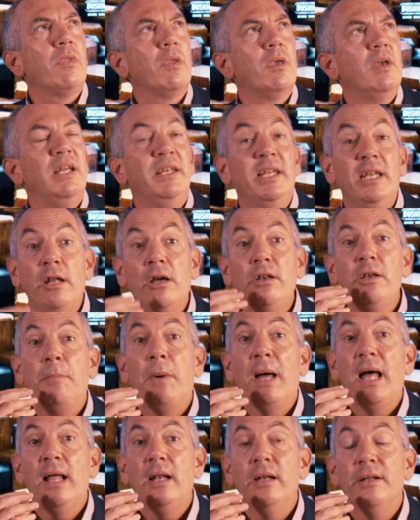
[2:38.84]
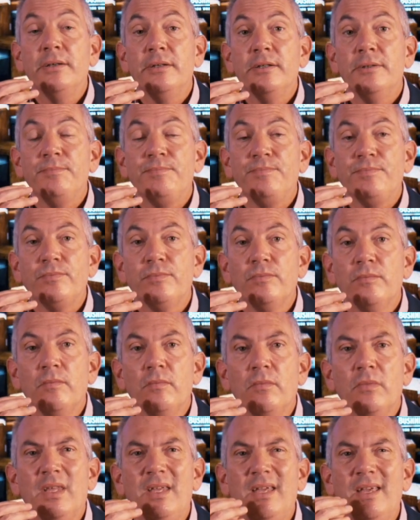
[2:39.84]
And then on the palate,
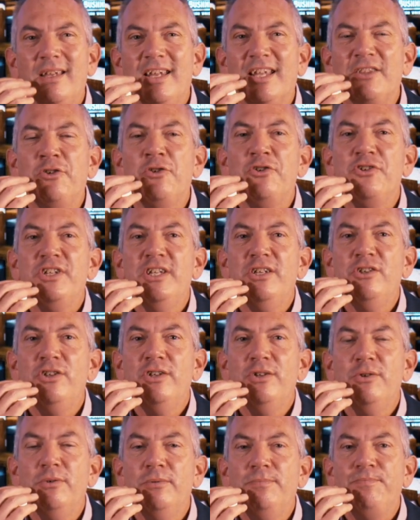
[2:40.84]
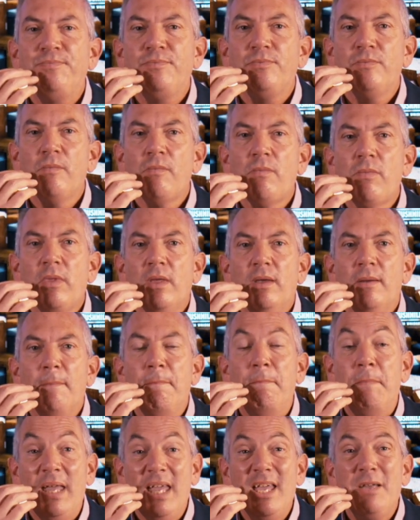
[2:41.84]
yeah, that turns into
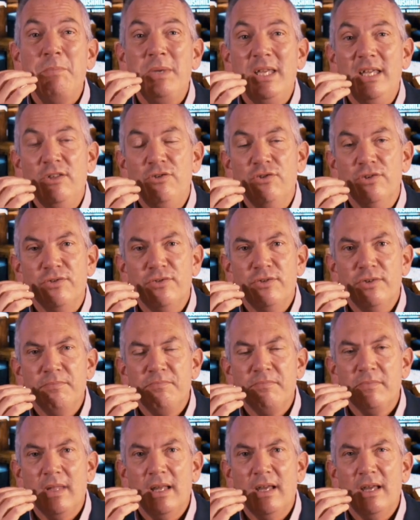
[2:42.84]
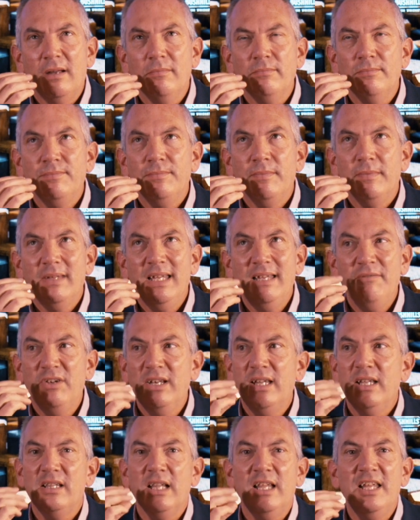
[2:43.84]
baked peaches, even
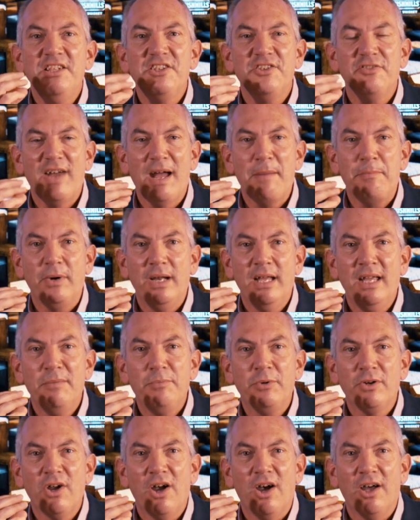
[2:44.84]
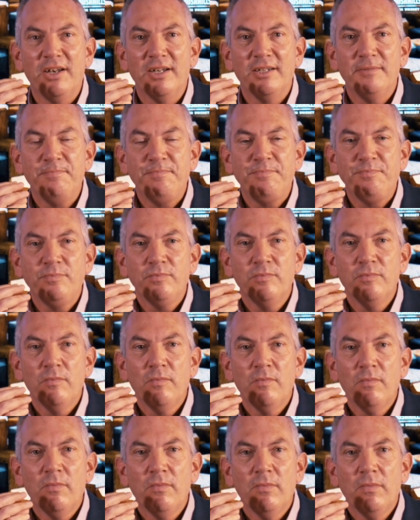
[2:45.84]
little hints of apricot.
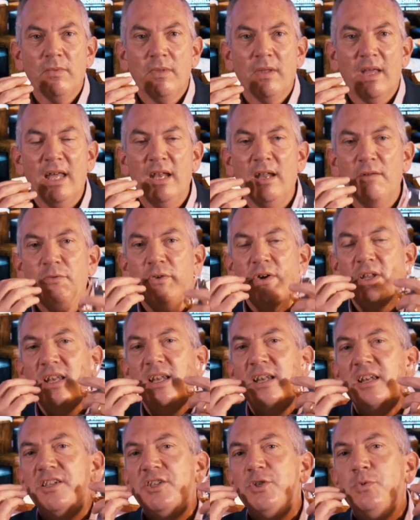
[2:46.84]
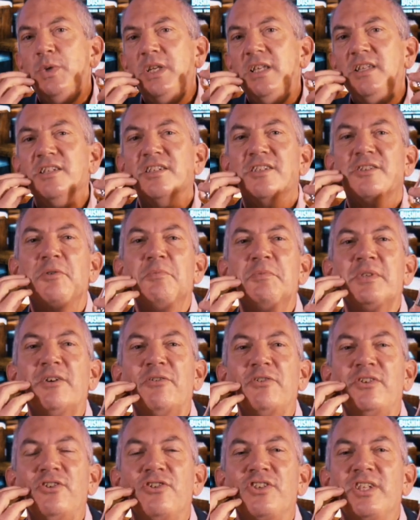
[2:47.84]
And I find then the sweetness comes
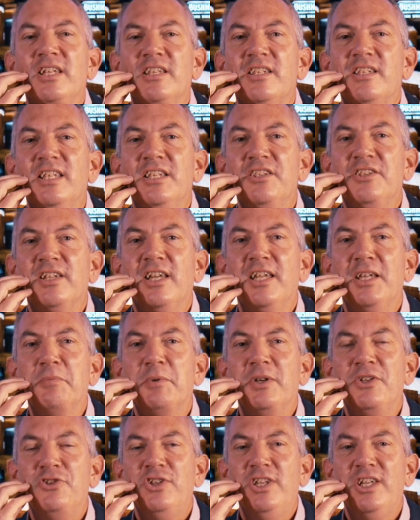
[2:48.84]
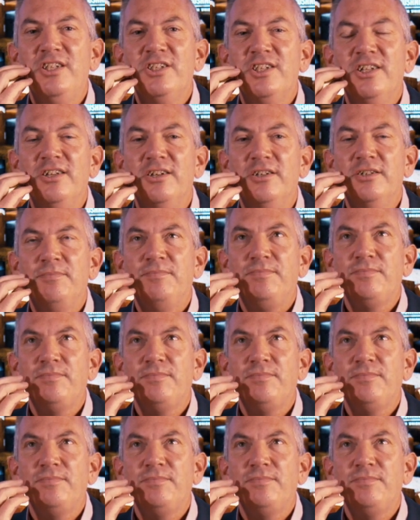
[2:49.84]
out and just hits the inside of my cheeks here.